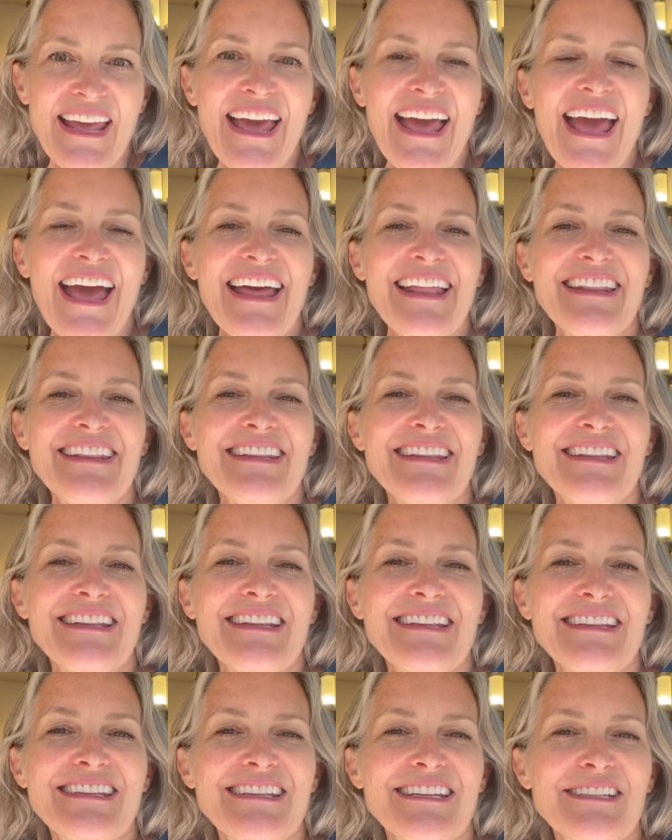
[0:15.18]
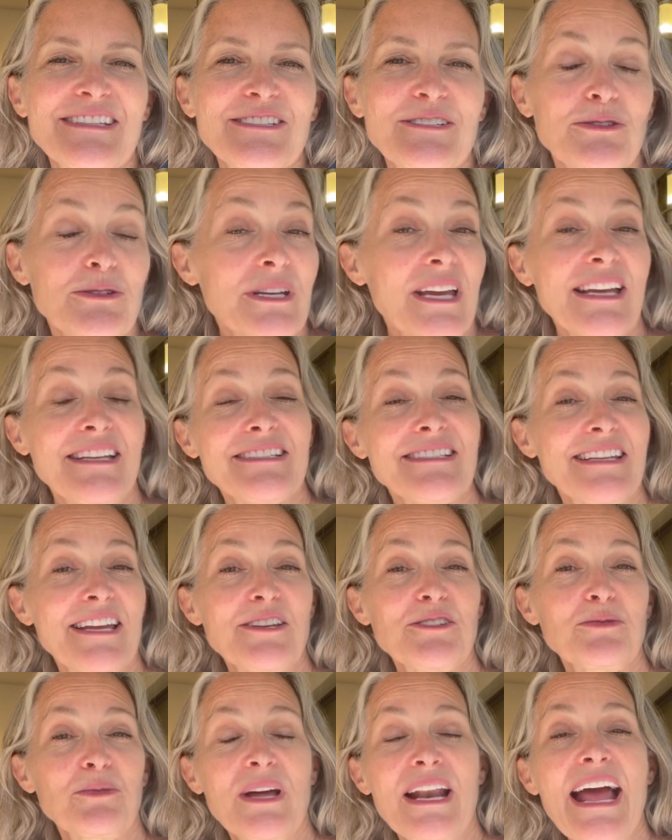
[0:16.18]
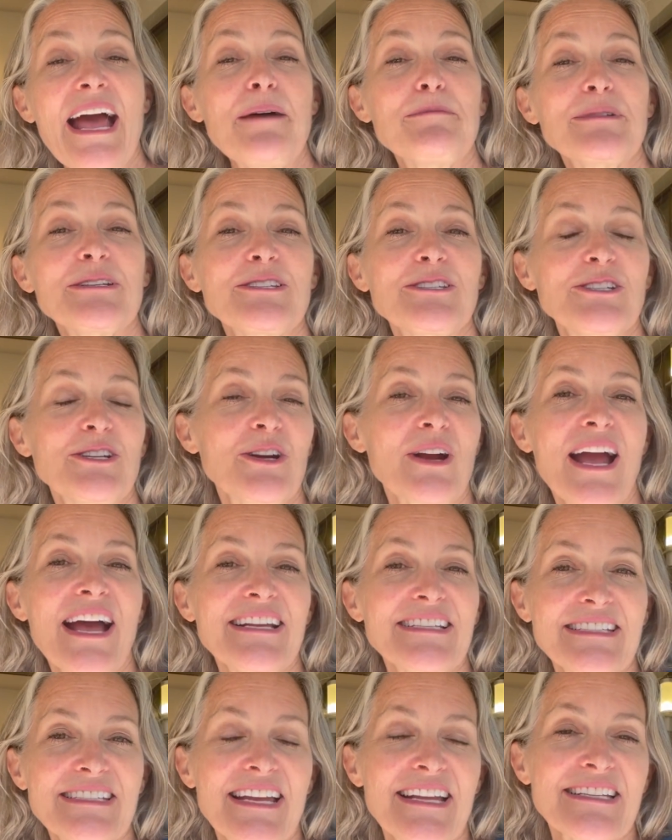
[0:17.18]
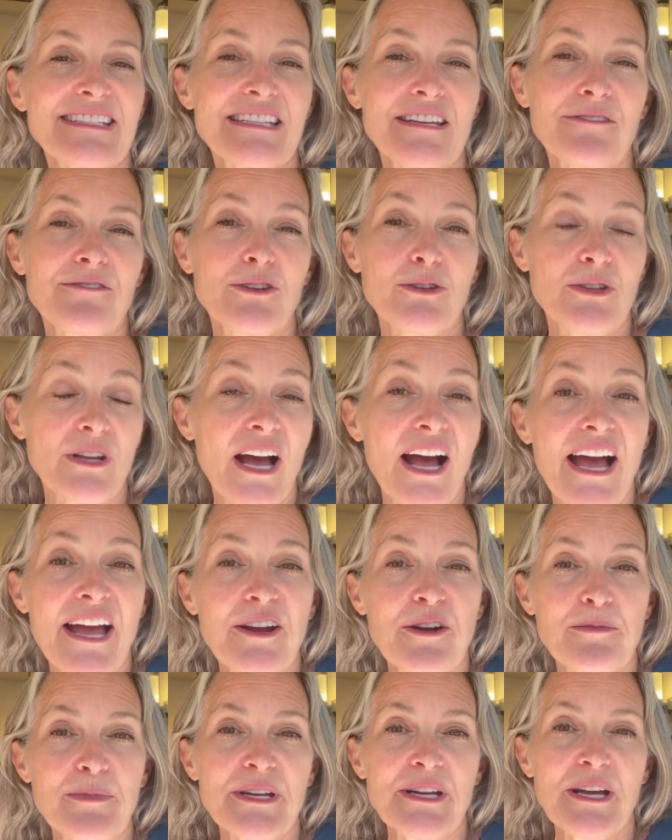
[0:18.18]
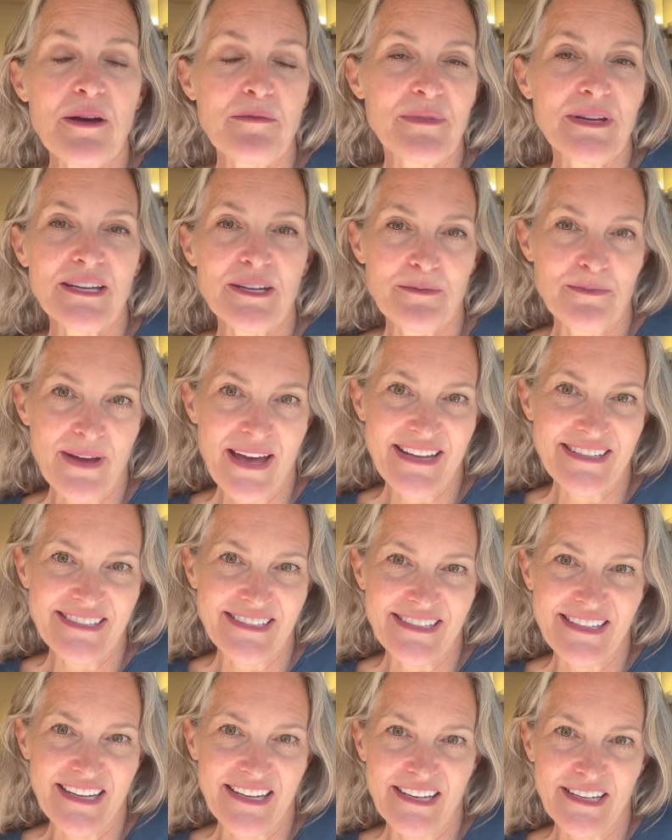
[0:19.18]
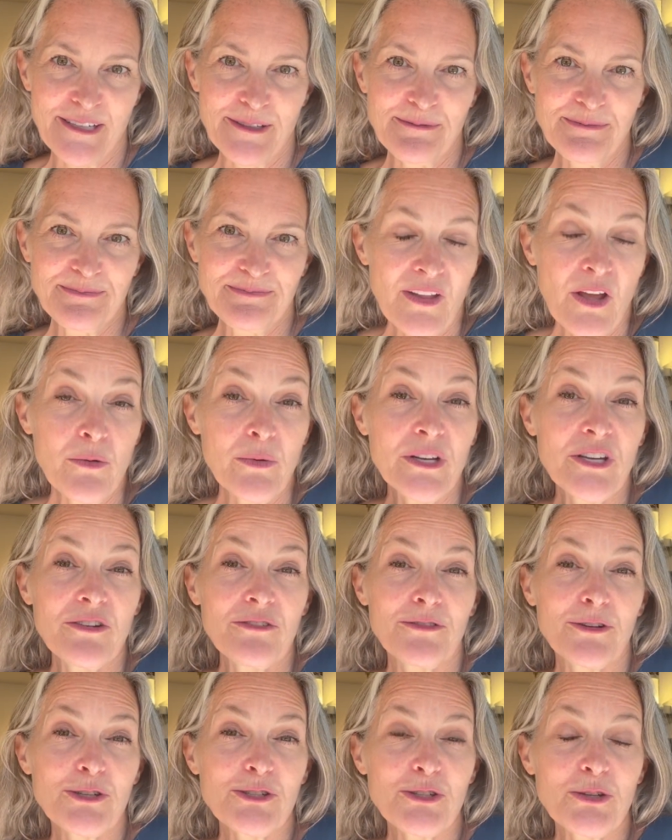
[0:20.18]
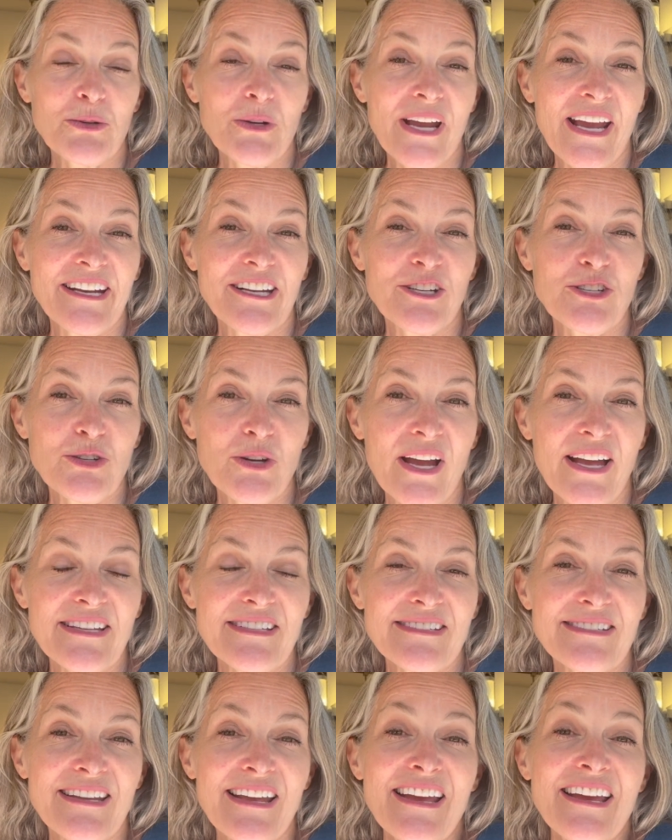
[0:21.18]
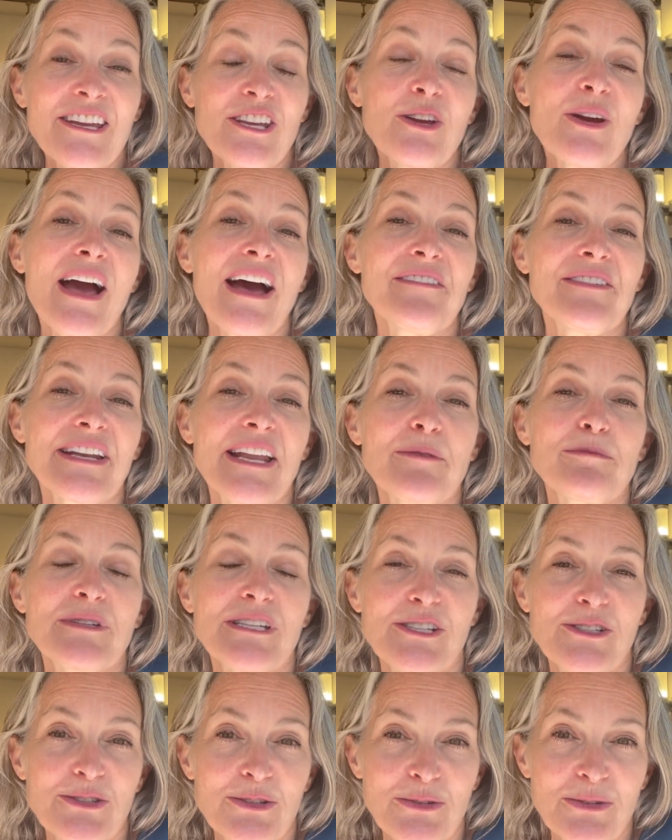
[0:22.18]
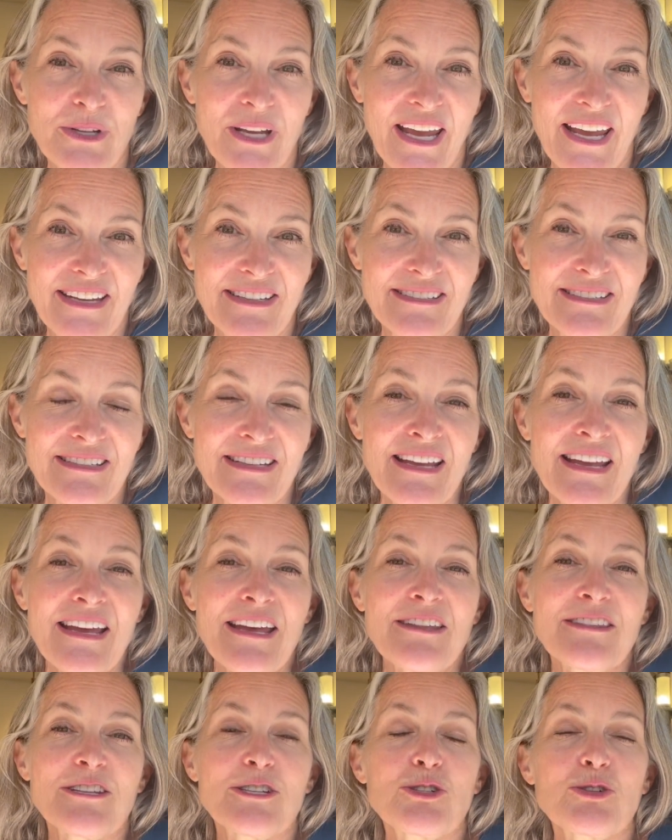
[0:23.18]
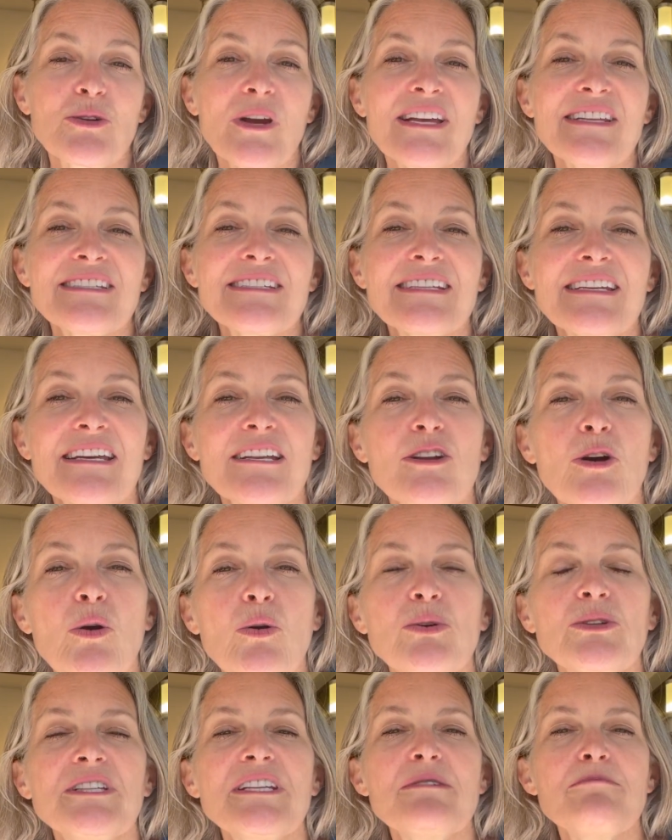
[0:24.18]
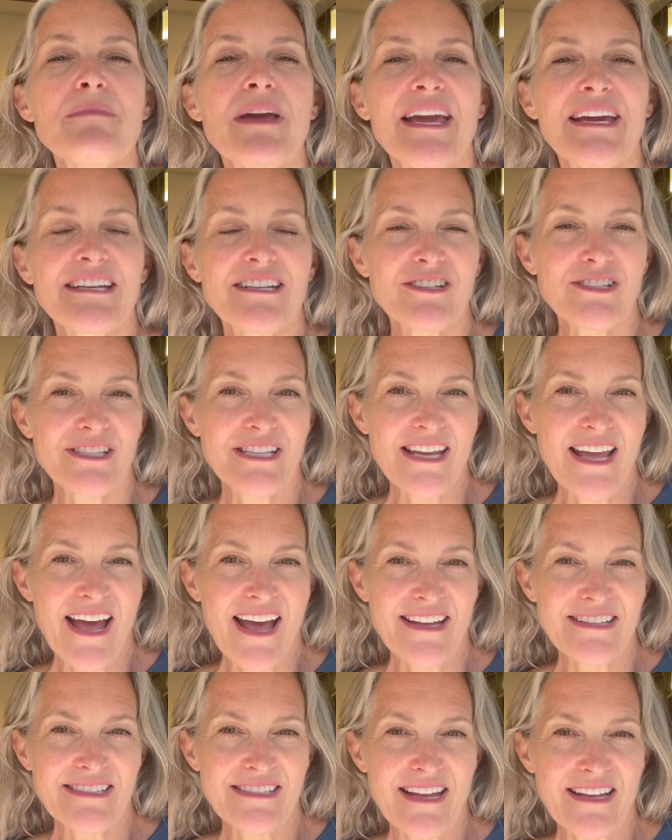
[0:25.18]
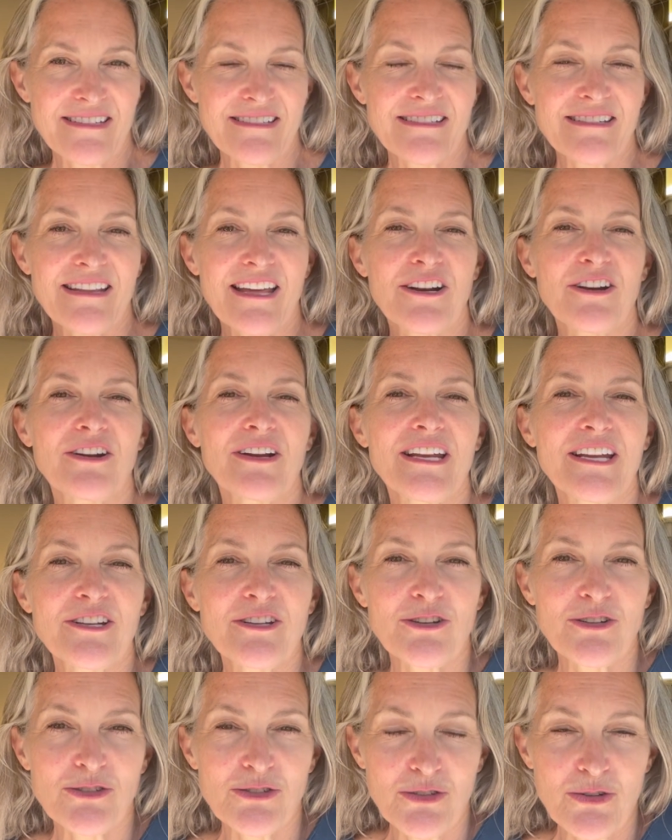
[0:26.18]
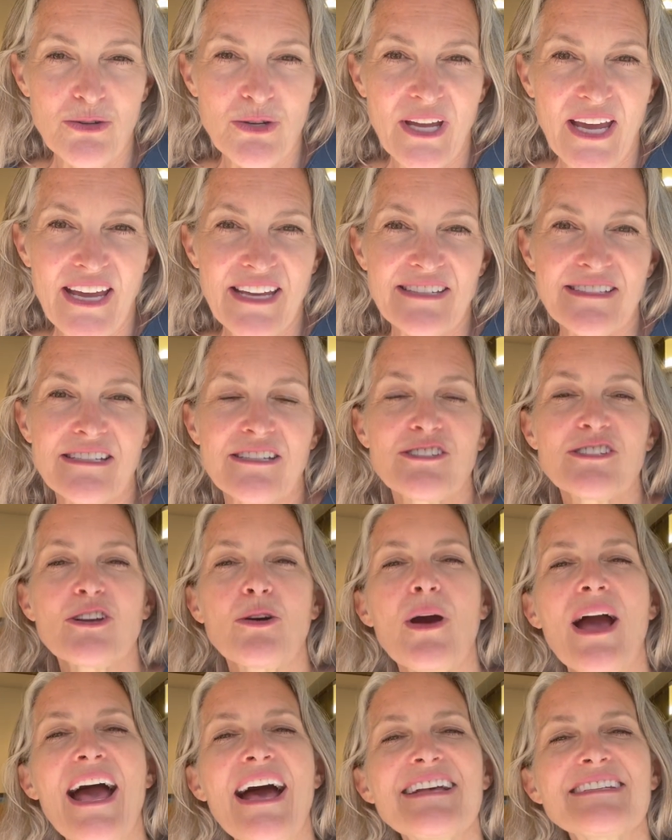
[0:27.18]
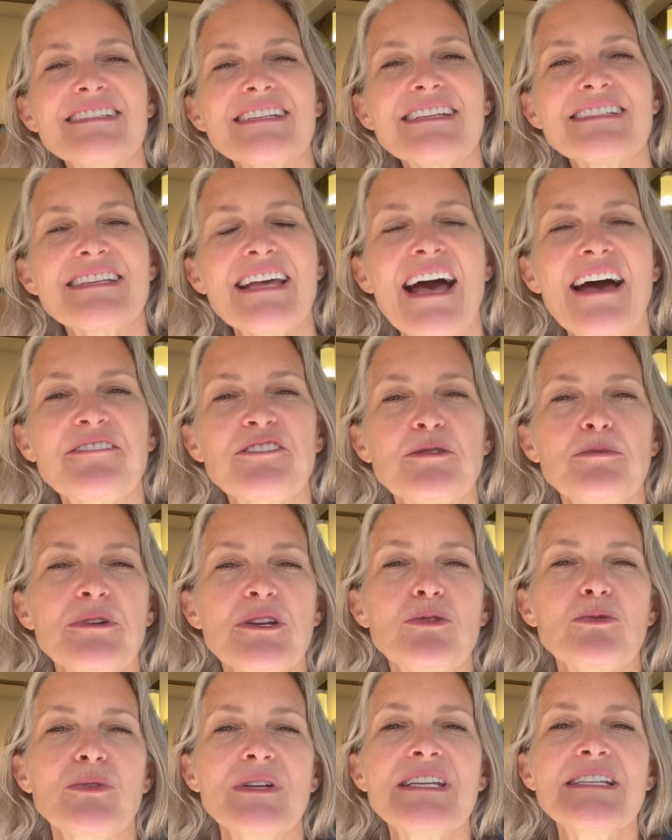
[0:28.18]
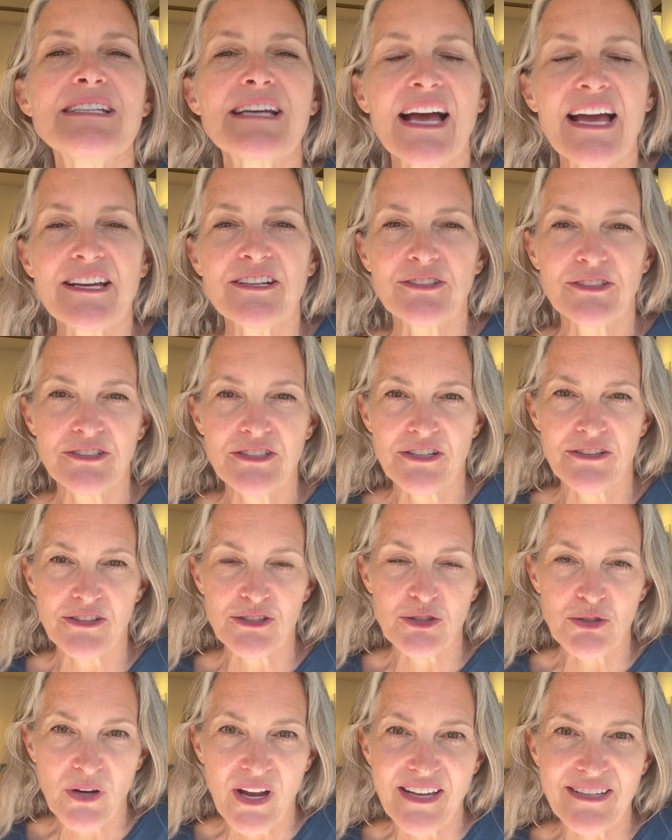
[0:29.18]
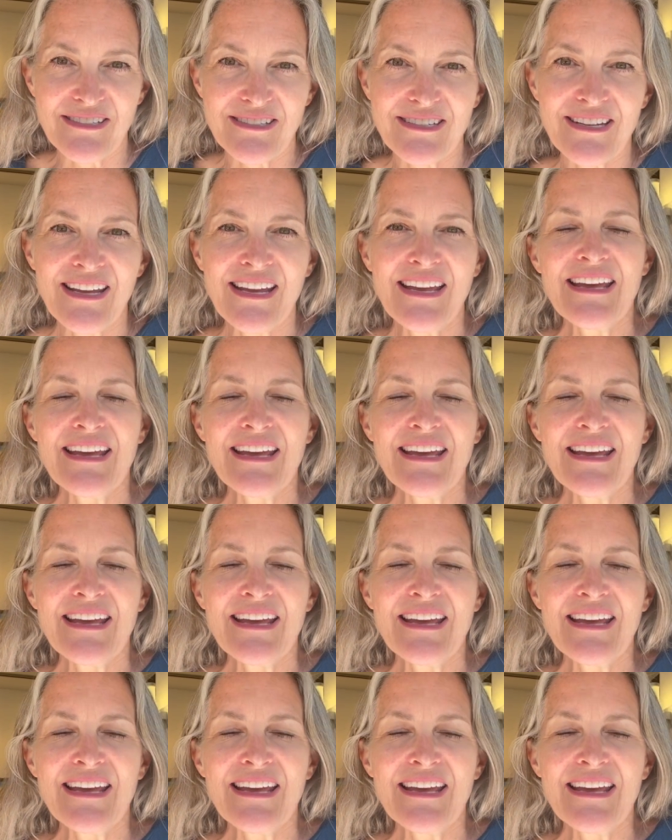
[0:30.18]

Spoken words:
And the suitcase says what happens to your assets if you die or become incapacitated. When you first create a trust, you have an empty suitcase. The trust can only manage the assets that are in your suitcase, and so assets have to be retitled to the trust.